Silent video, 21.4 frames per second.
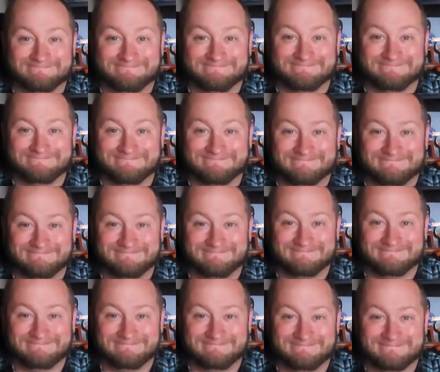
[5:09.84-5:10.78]

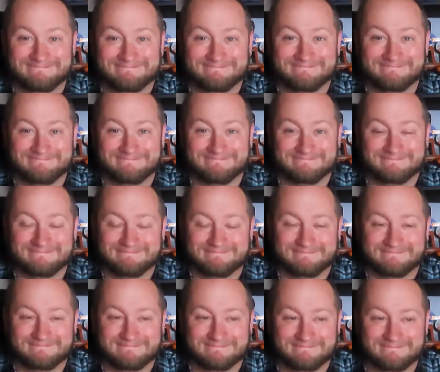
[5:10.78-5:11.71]

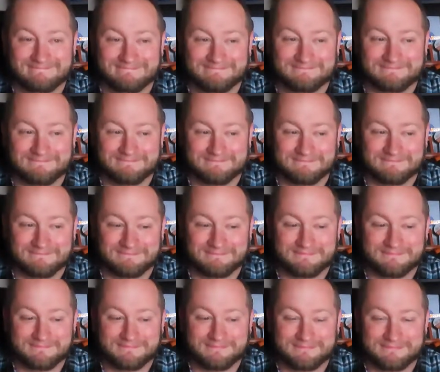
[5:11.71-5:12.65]

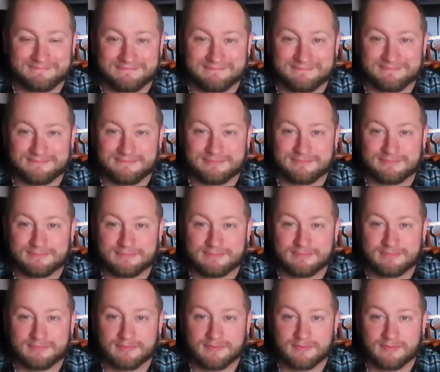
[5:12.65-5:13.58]

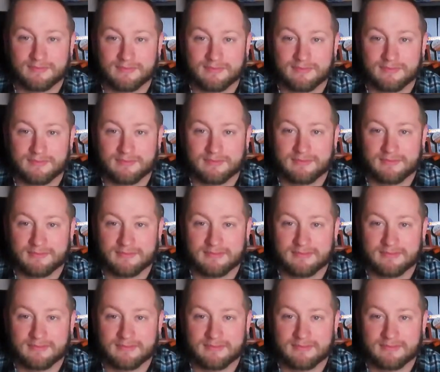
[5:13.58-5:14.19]
This person isn't speaking.